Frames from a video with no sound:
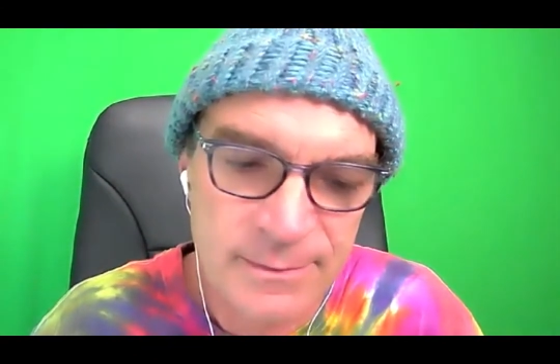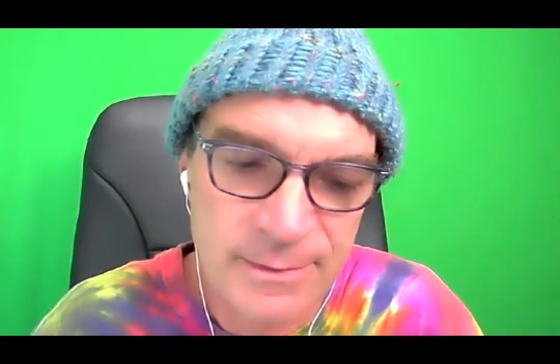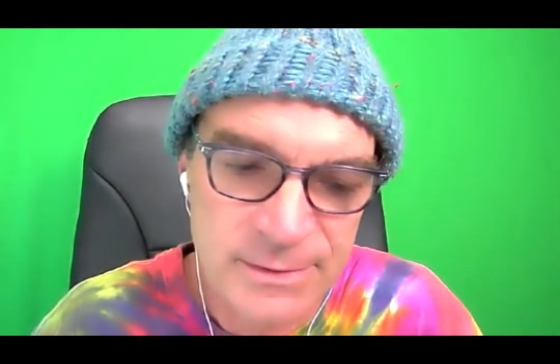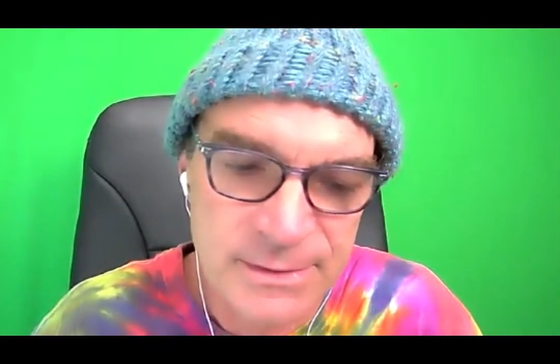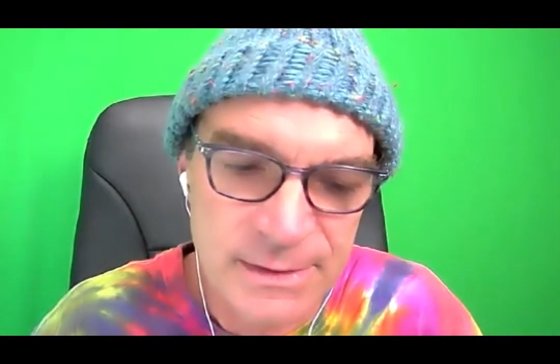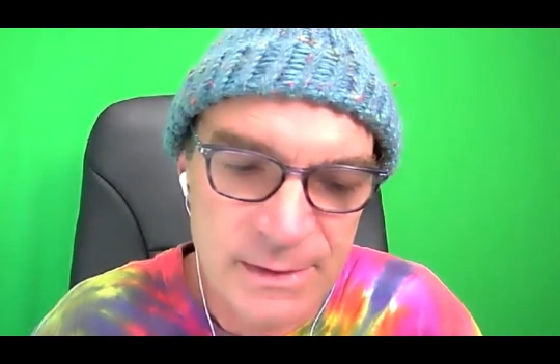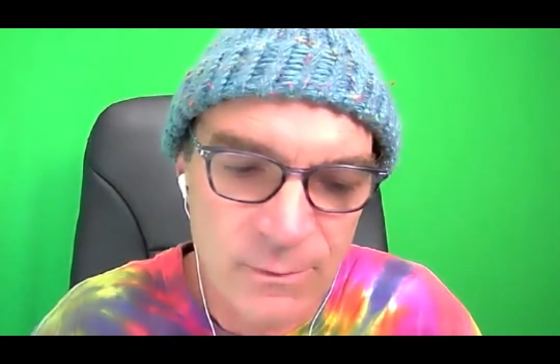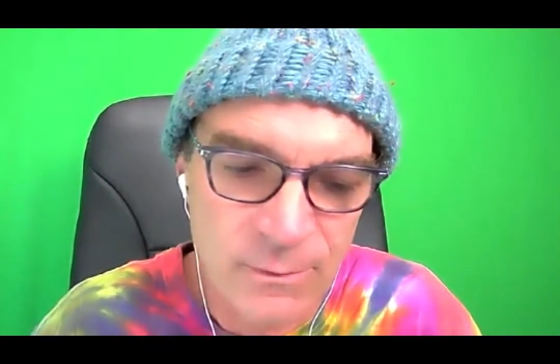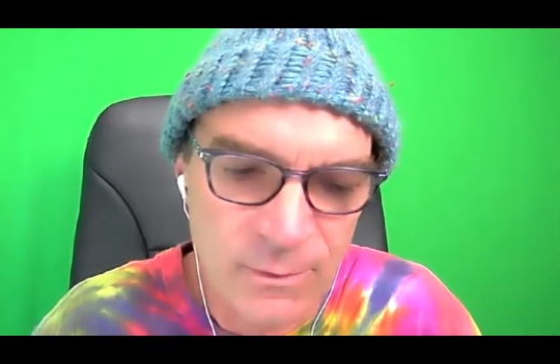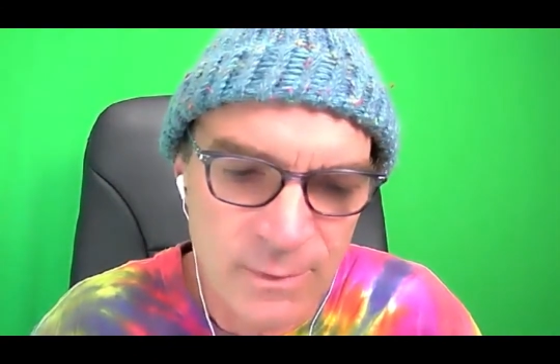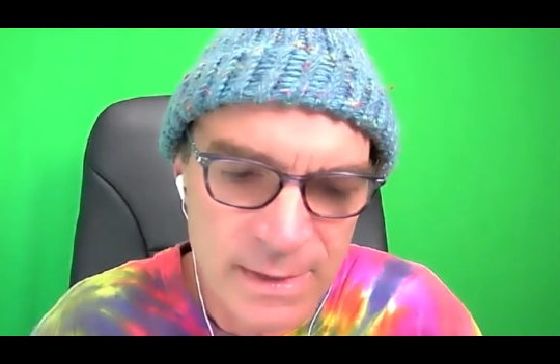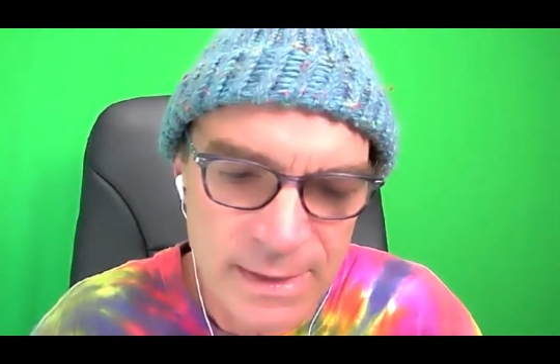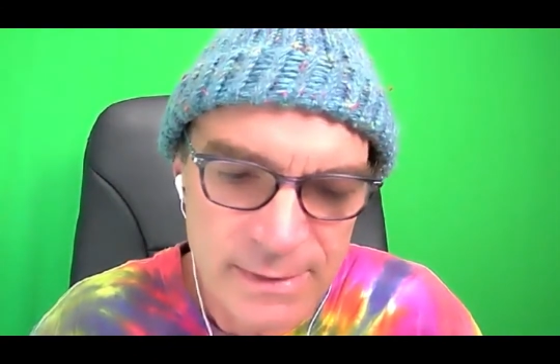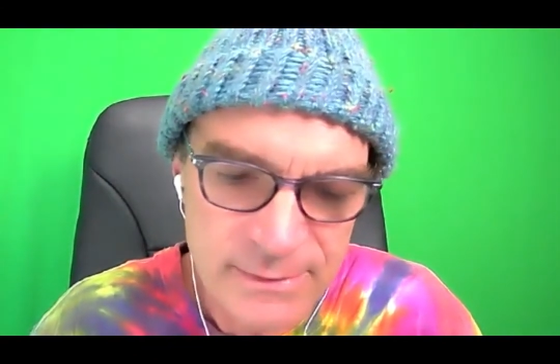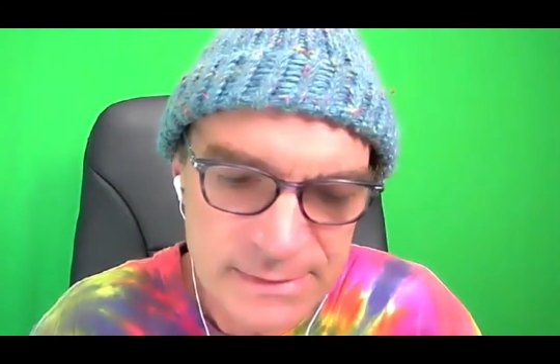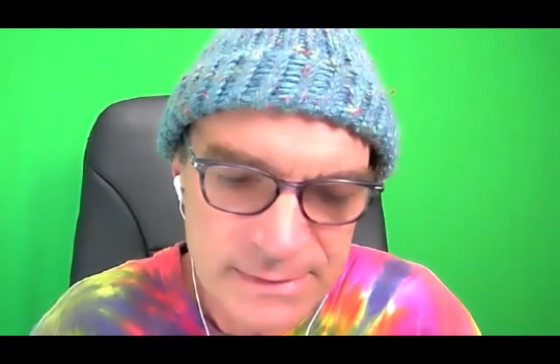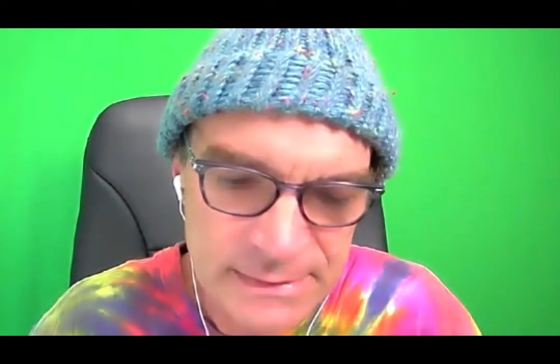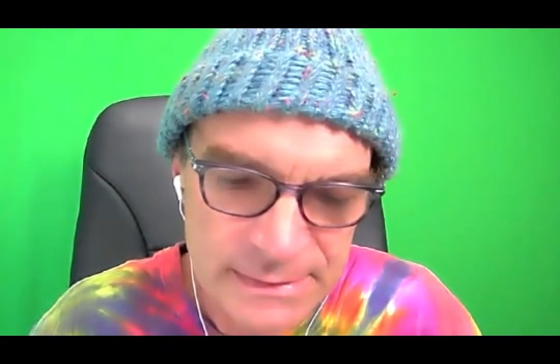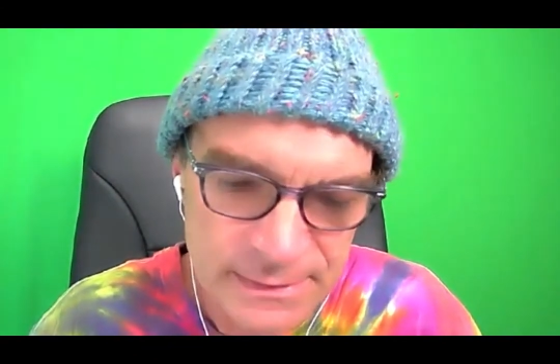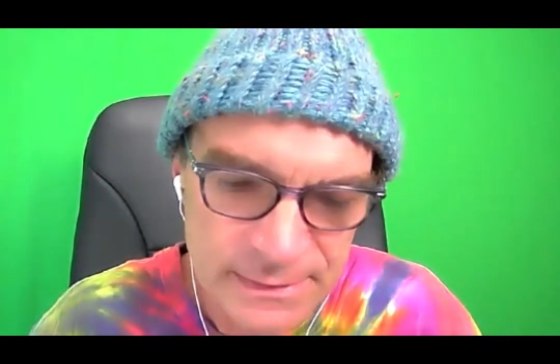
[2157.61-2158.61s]
I'll say, "Well, why
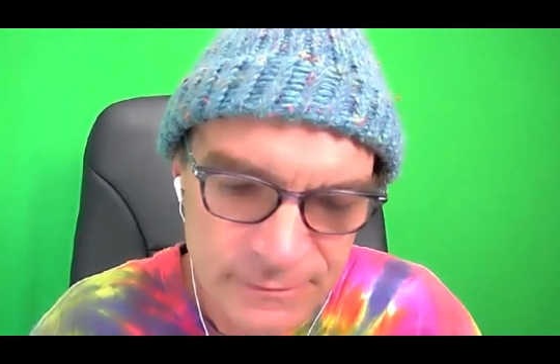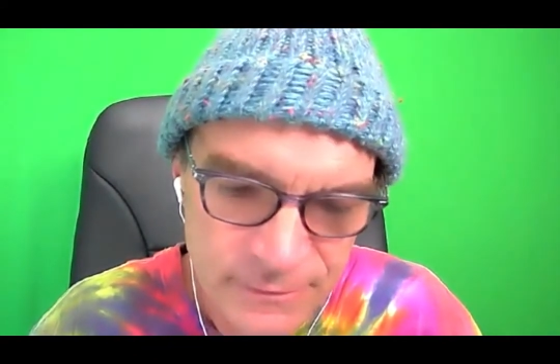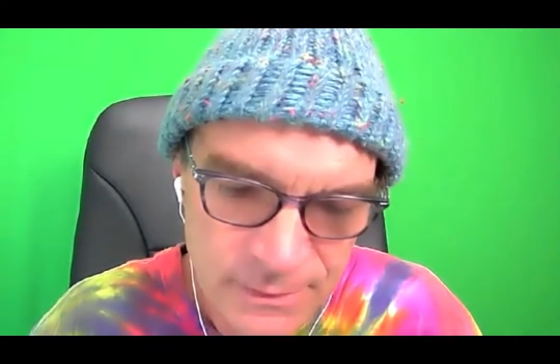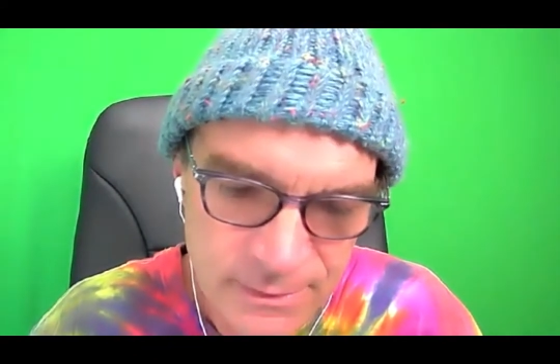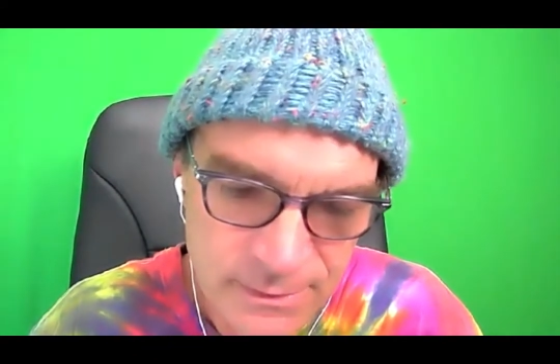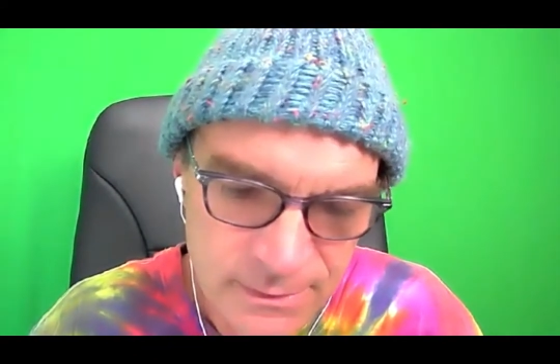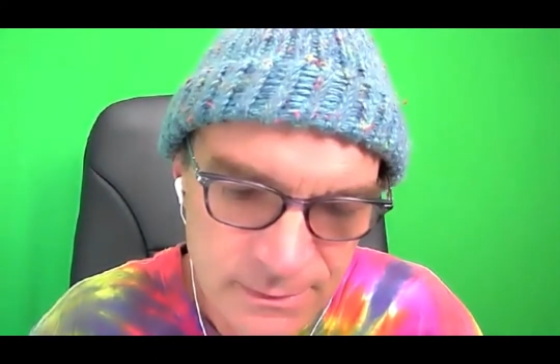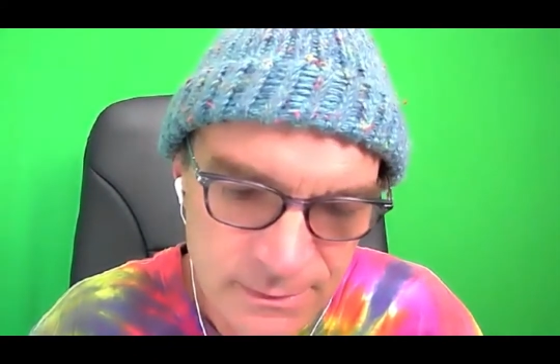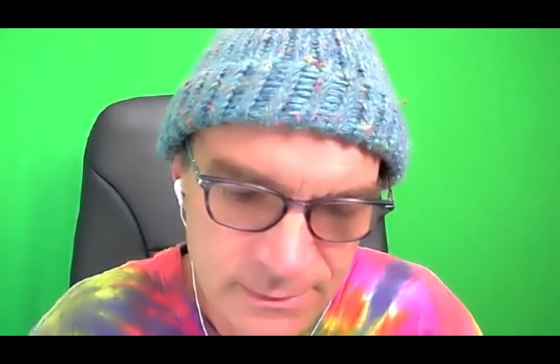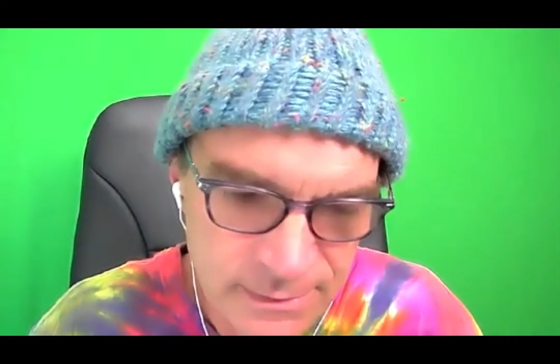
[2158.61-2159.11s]
was it difficult?"